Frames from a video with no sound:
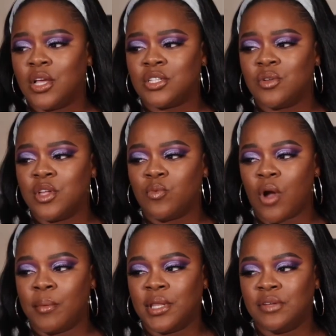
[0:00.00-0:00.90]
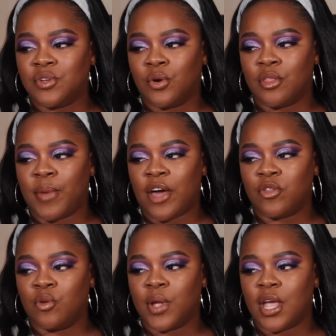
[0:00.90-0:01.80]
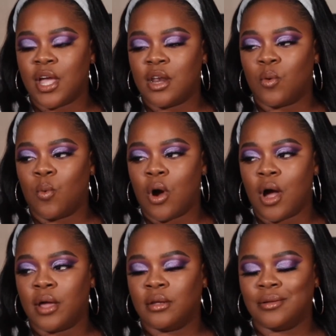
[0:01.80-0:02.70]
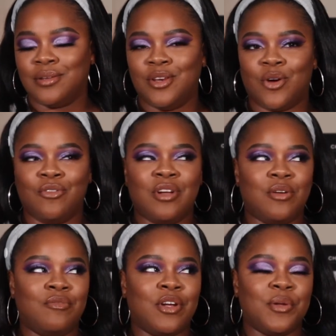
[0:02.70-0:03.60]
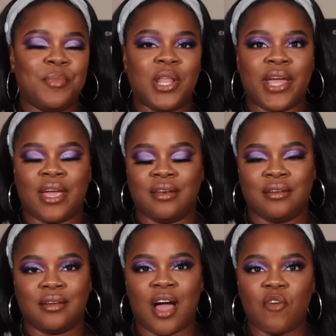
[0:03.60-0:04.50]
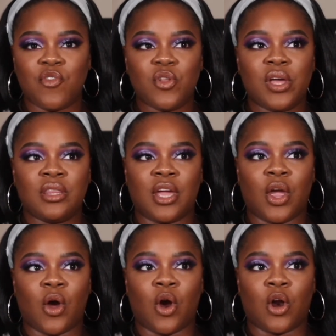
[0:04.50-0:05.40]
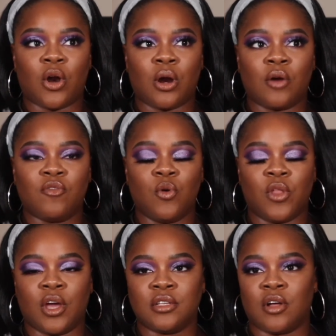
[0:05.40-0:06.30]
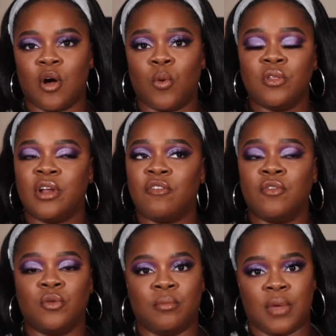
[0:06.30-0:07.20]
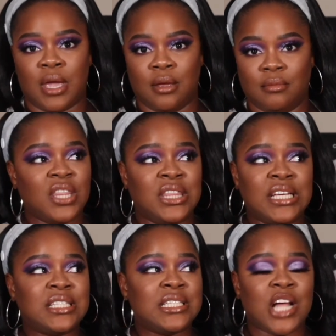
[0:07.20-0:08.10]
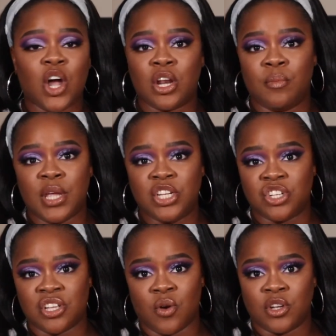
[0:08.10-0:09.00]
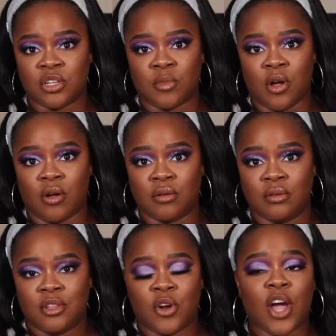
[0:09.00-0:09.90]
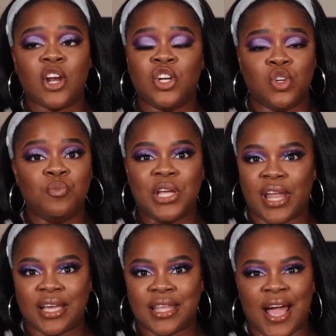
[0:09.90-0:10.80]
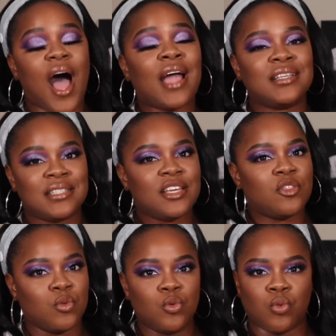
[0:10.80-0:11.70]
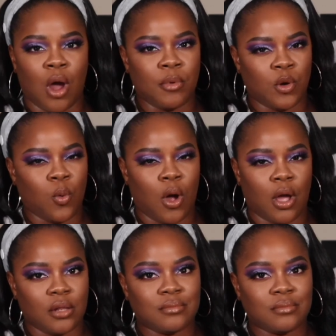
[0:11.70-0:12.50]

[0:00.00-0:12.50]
So then Robin leaves to go to the bathroom, and Juan, you know, very, very planned. I feel like they are fooling us all. Well, they're not fooling me. This is not going to be Gizelle and Jamal. They're not going to do me like that. I see through Robin and Juan.